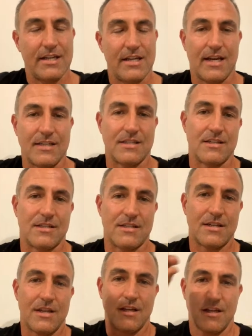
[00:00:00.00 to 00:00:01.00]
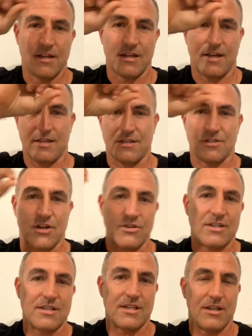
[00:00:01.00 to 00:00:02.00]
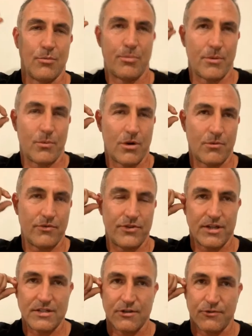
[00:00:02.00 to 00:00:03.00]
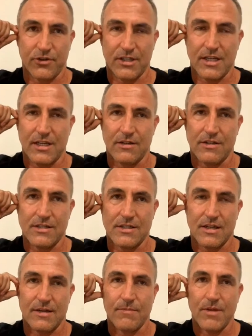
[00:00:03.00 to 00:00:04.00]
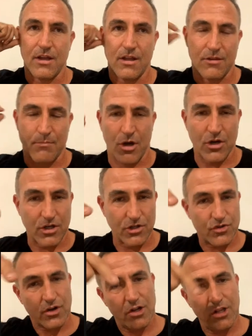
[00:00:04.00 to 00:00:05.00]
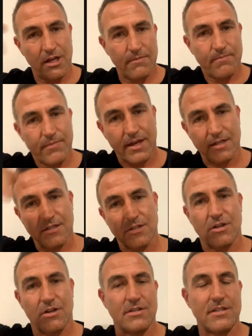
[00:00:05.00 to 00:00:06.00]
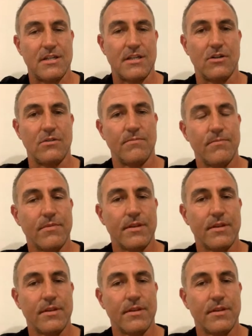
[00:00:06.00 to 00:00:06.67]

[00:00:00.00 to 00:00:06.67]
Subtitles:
It has its own seal, but what we've done differently here is the motor controller has its own seal,